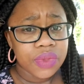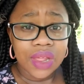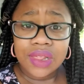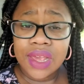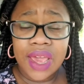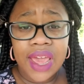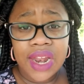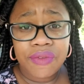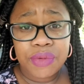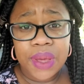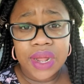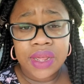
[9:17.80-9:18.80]
say hey to
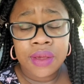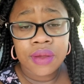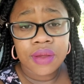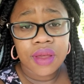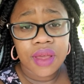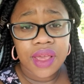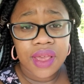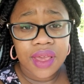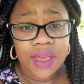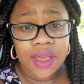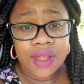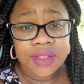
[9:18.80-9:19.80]
everybody
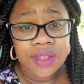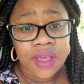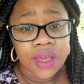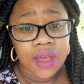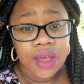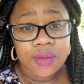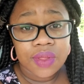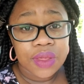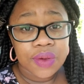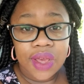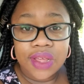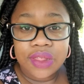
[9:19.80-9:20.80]
and i'll see you
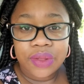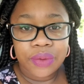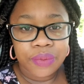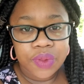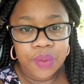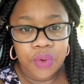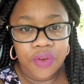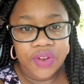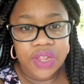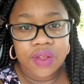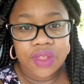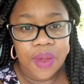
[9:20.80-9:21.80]
guys soon some more
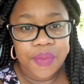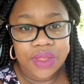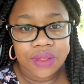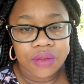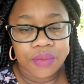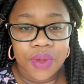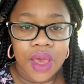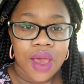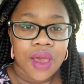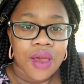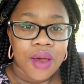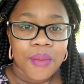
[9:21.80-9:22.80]
videos coming soon but
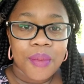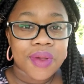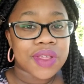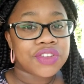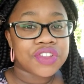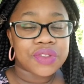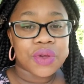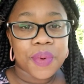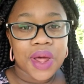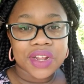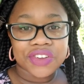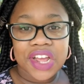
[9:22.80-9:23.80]
mostly just to
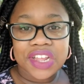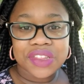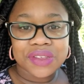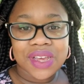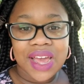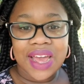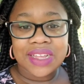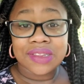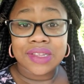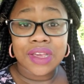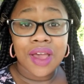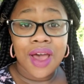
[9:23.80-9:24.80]
apologize to you guys and
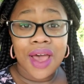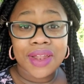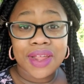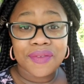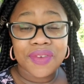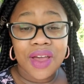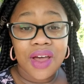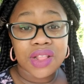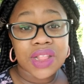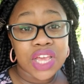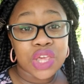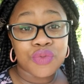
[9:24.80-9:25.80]
tell y'all i love y'all
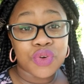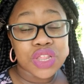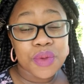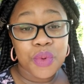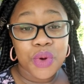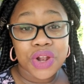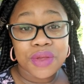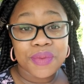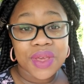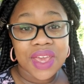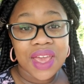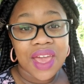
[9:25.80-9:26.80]
thank you for supporting
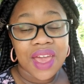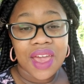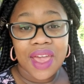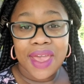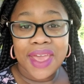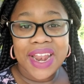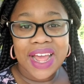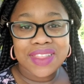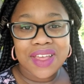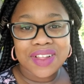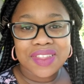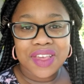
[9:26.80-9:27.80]
me and i'll
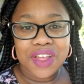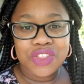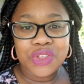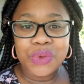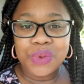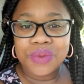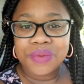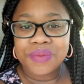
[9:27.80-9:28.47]
talk to y'all soon